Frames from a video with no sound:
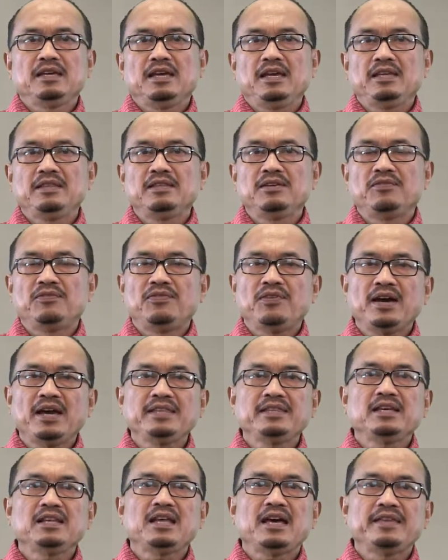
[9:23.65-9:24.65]
in the
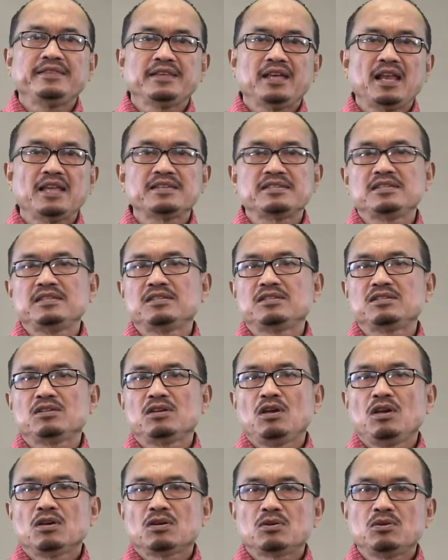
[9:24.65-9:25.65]
final analysis
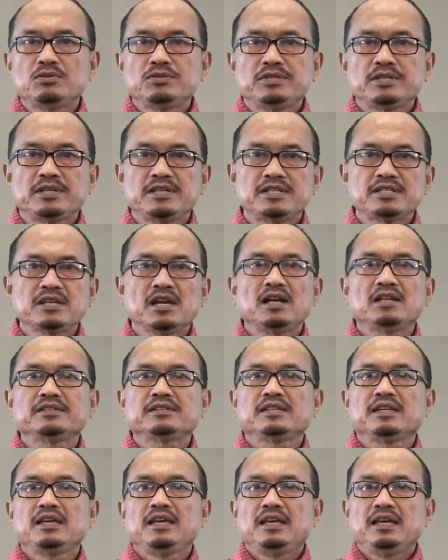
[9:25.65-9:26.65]
could result